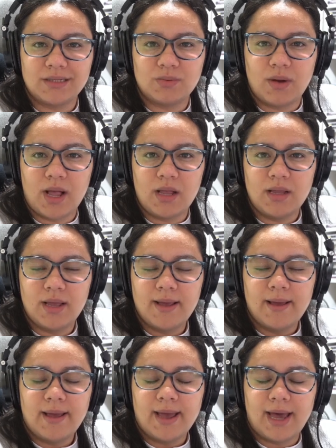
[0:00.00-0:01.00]
well?
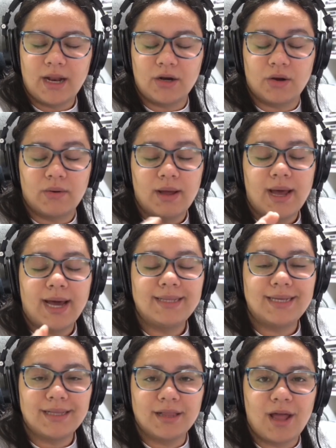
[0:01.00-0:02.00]
I don't know. I
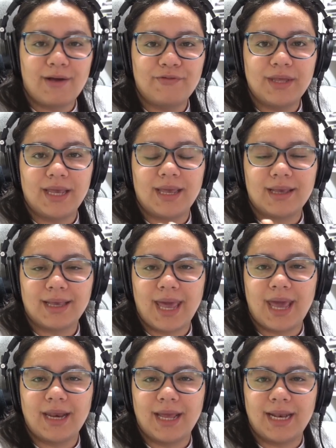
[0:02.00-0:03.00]
did love the
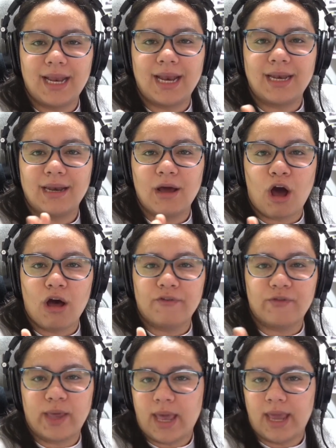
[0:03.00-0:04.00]
canon and
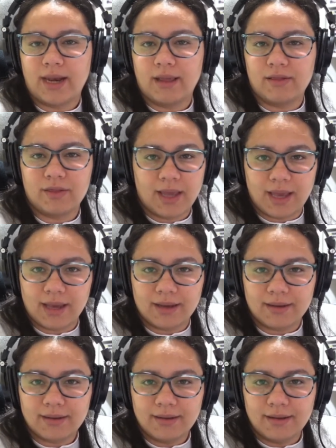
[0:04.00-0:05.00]
off canon
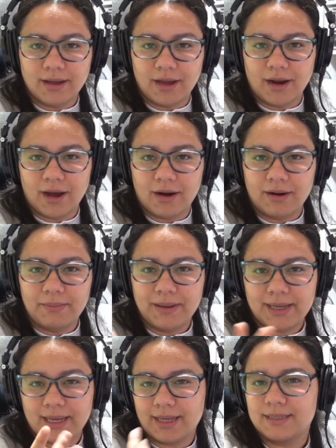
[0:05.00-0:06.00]
thing, you know,
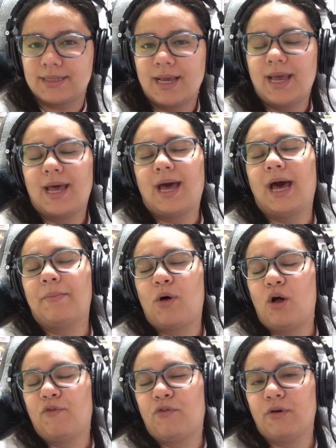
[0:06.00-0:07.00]
because I'm
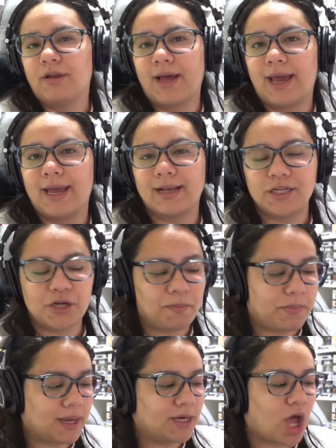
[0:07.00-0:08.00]
all for, like,
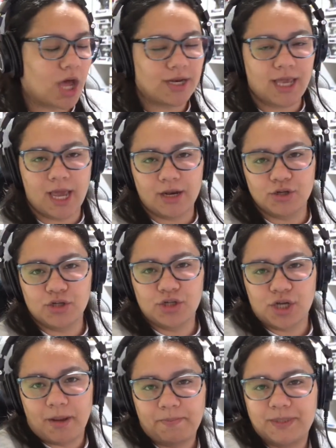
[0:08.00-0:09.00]
shipping non-canon
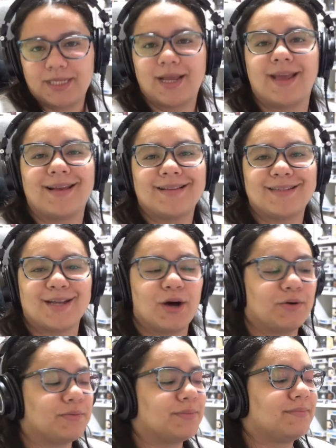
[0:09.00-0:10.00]
ships, so